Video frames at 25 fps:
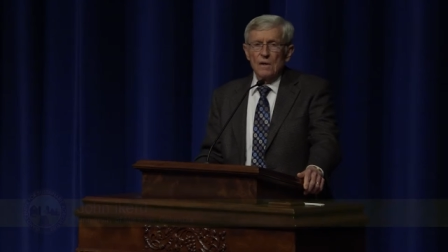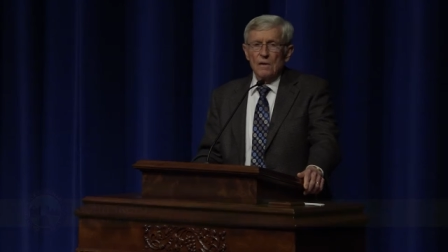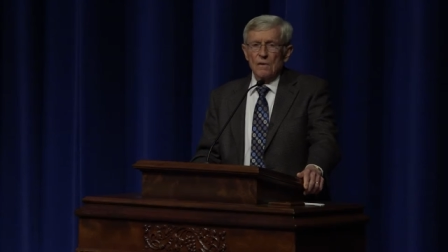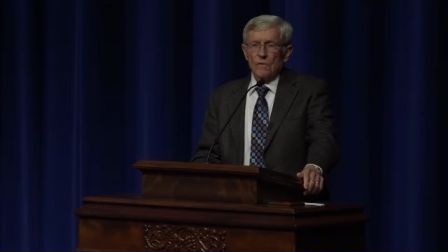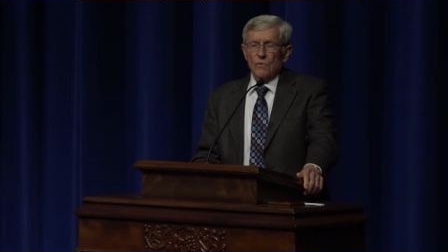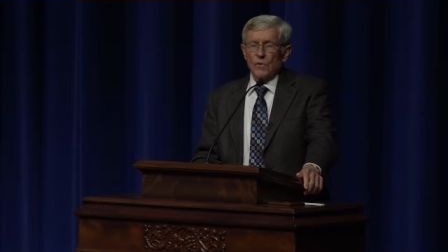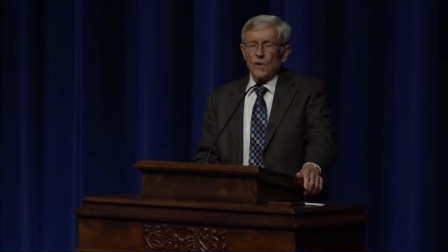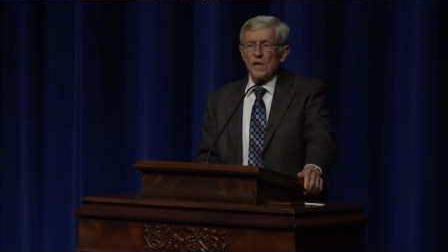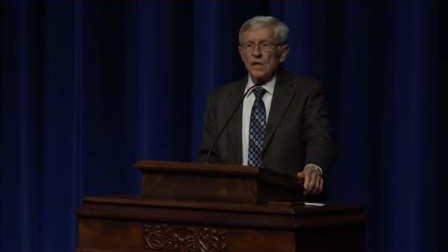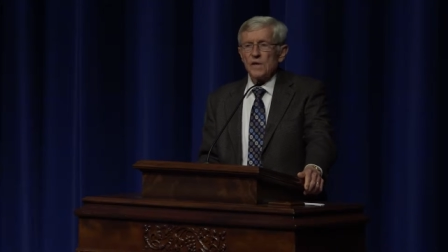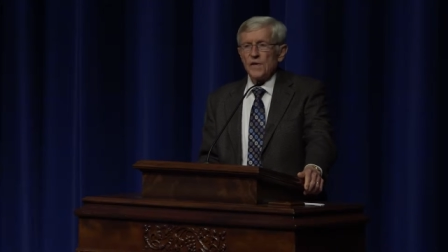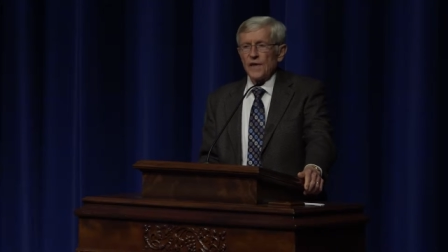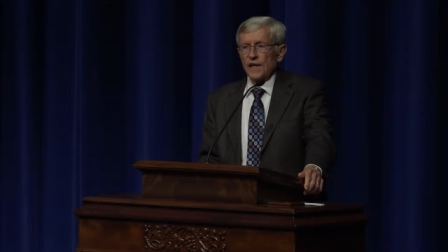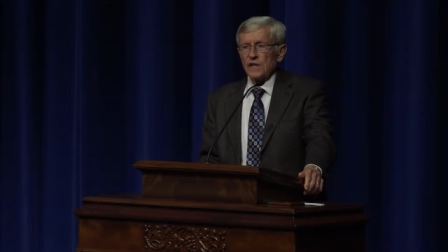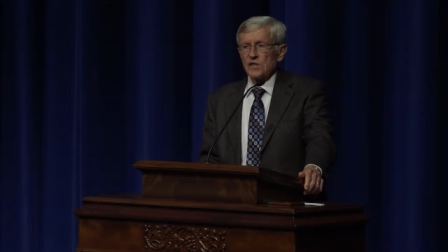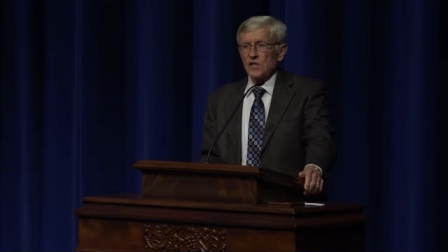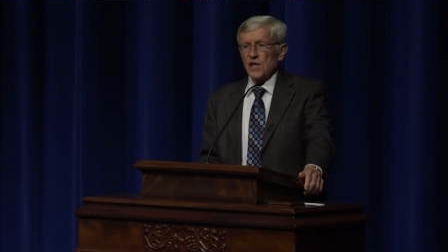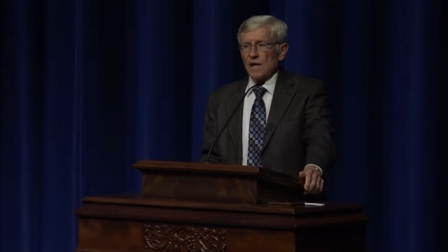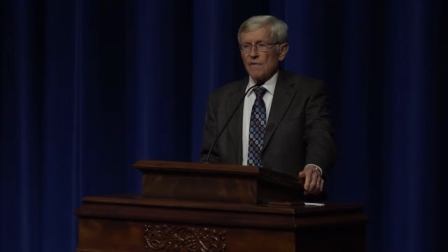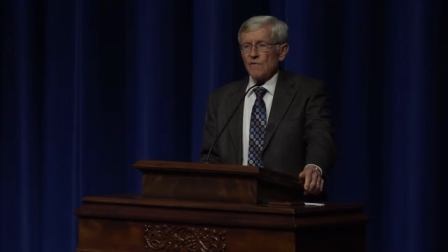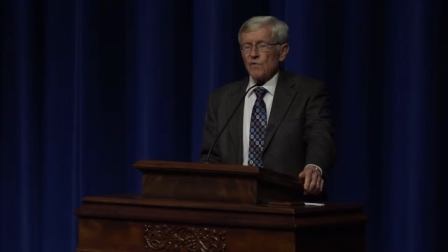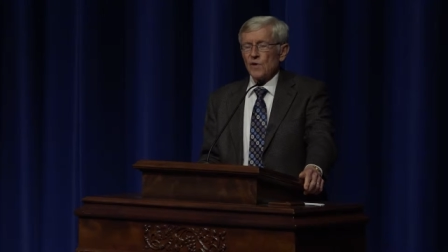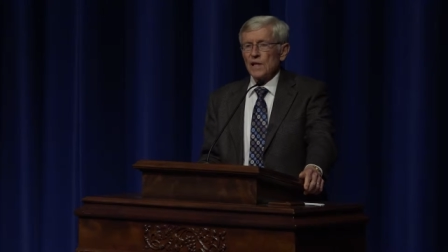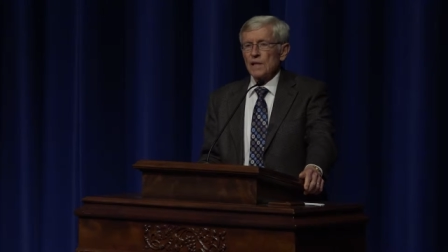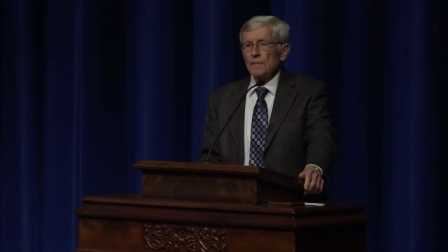One of the things
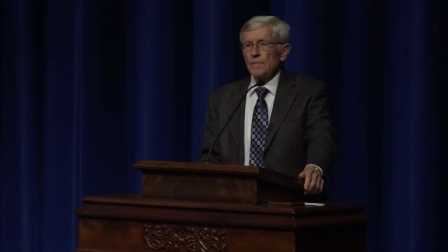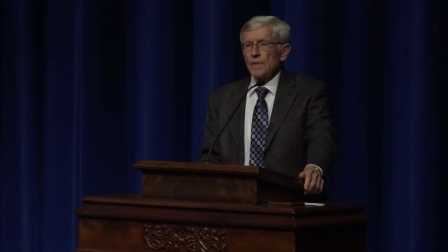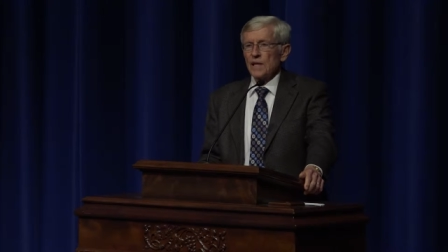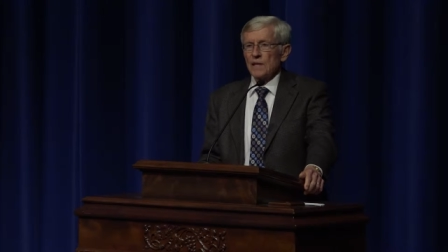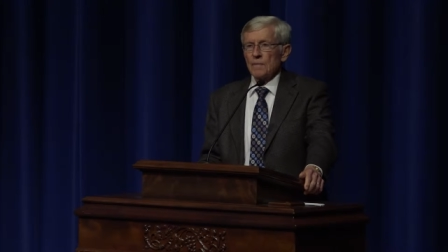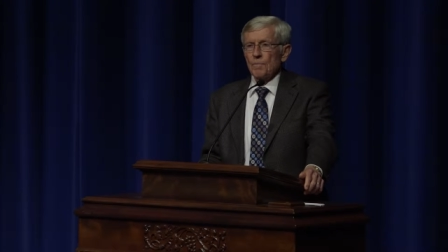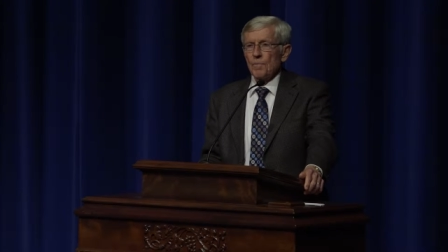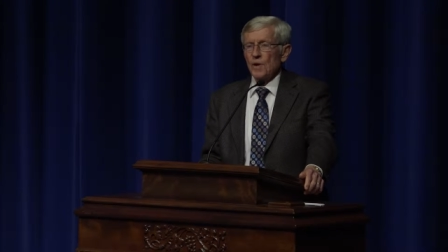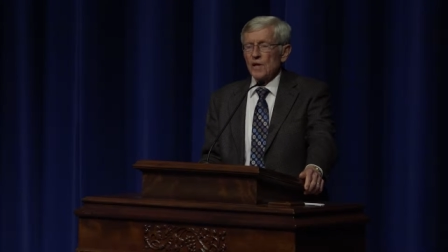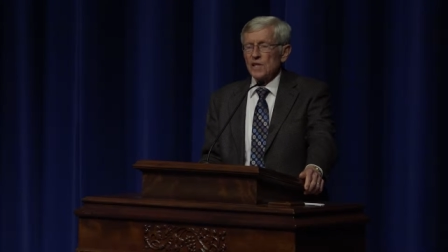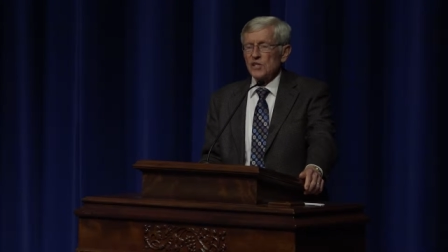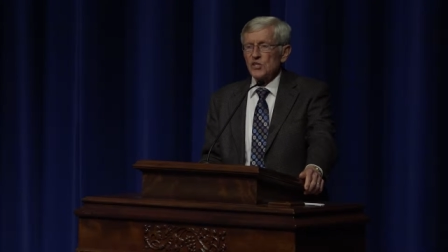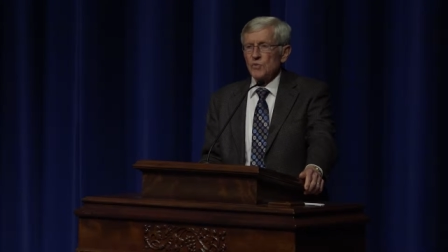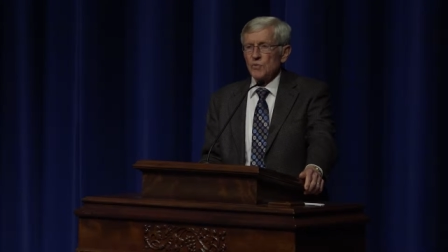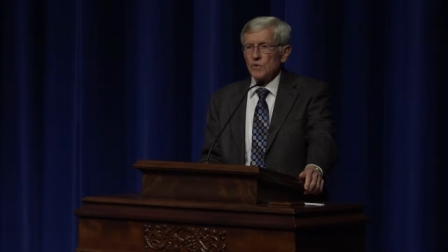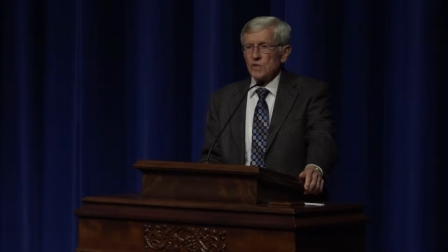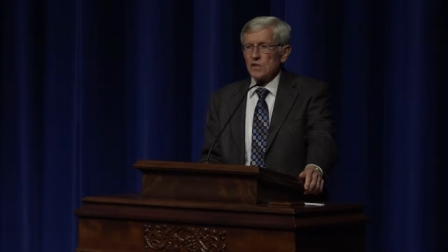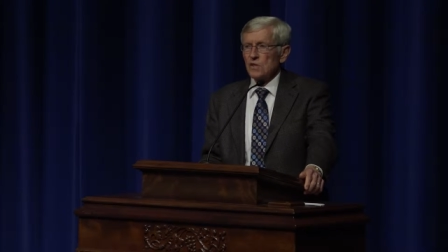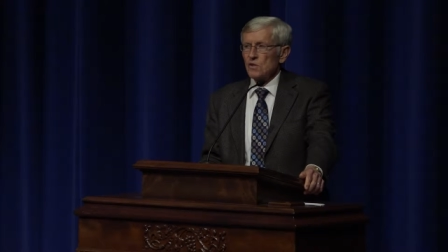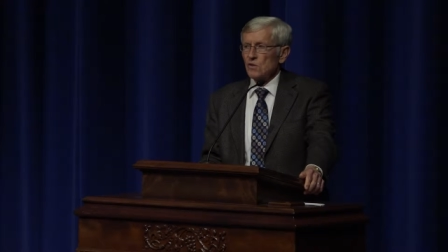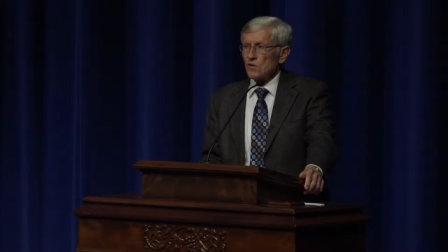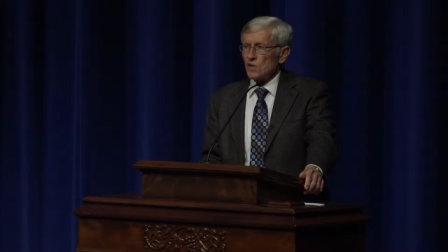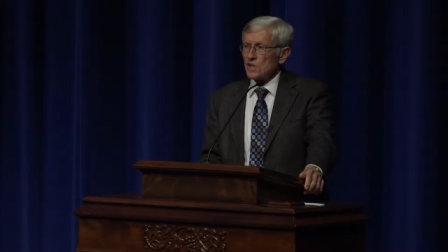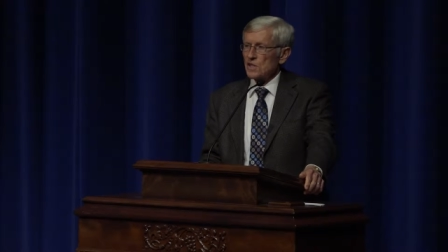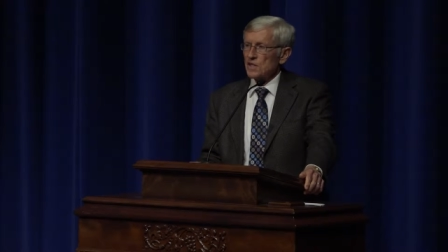I've really been impressed
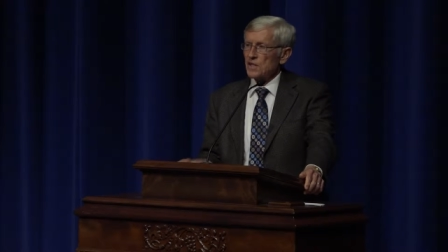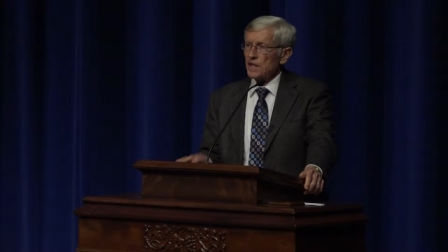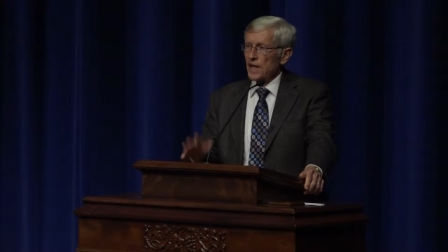with during